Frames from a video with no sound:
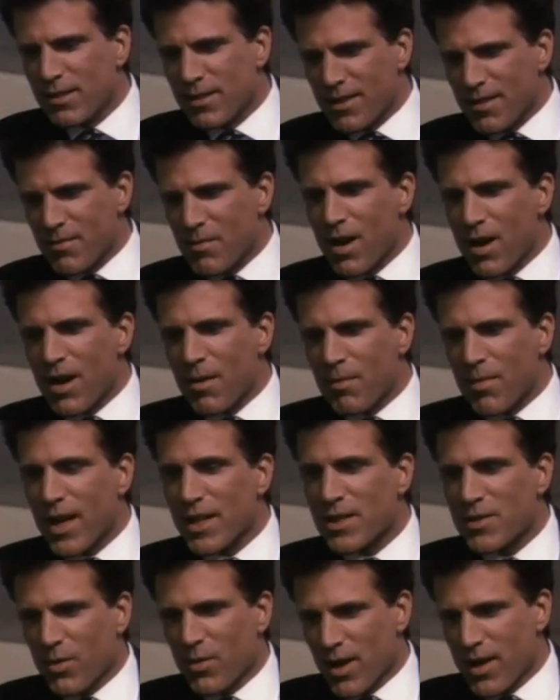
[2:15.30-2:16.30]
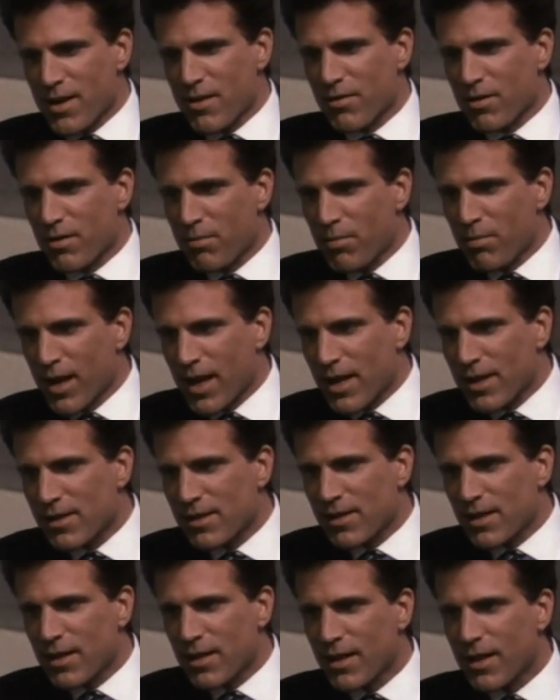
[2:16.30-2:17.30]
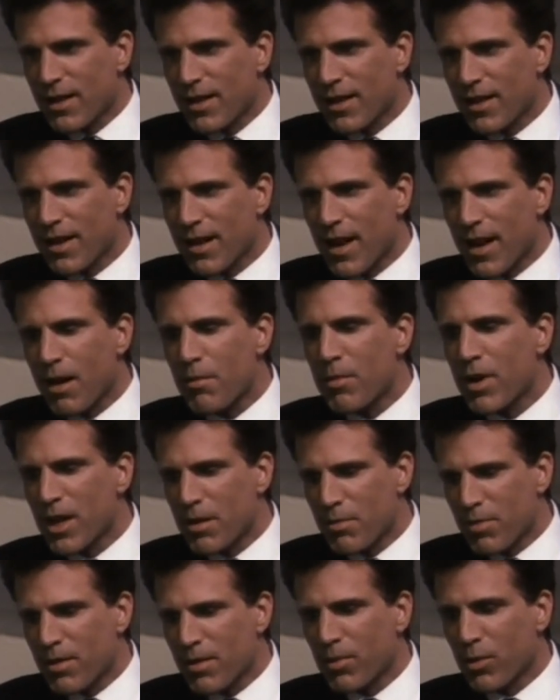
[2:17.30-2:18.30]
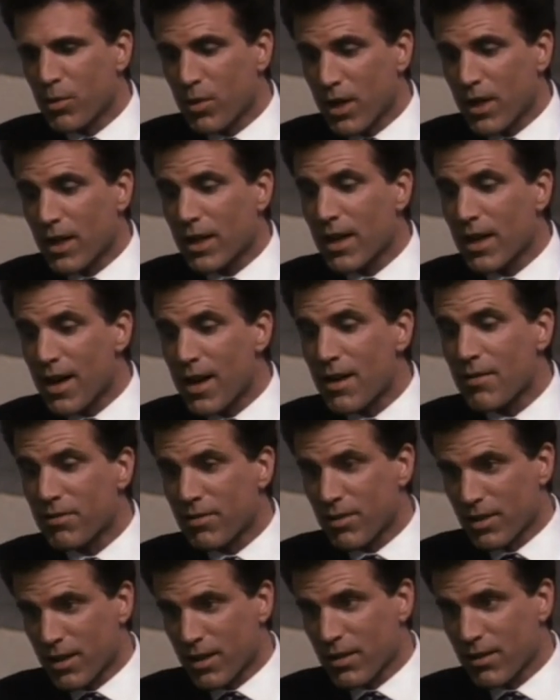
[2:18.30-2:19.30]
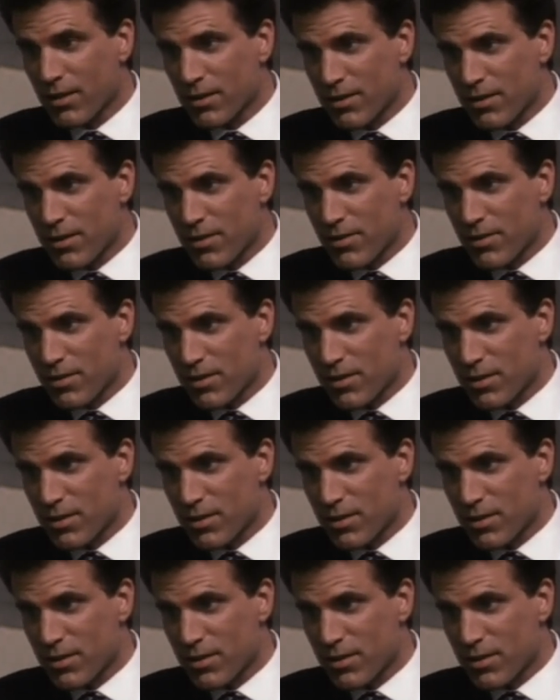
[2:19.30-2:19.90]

Danson left acting for a while to care for her, telling people, it was horrifying,